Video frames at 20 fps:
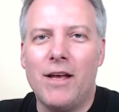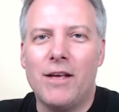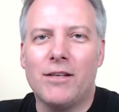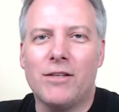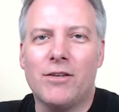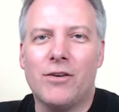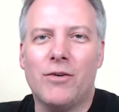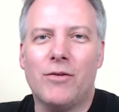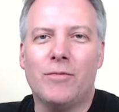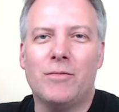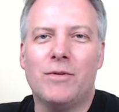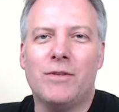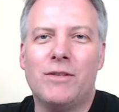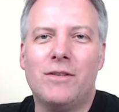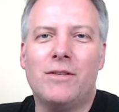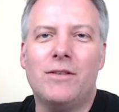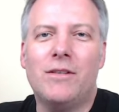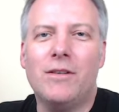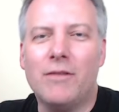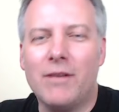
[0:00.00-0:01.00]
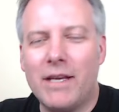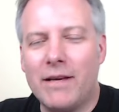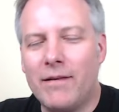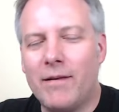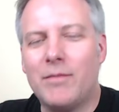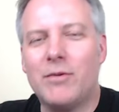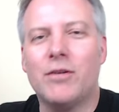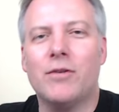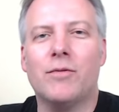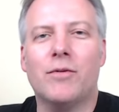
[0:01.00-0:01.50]
So don't give
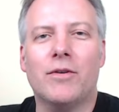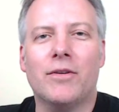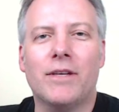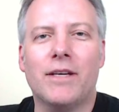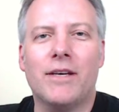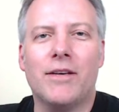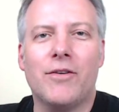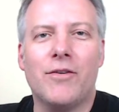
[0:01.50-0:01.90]
up too early.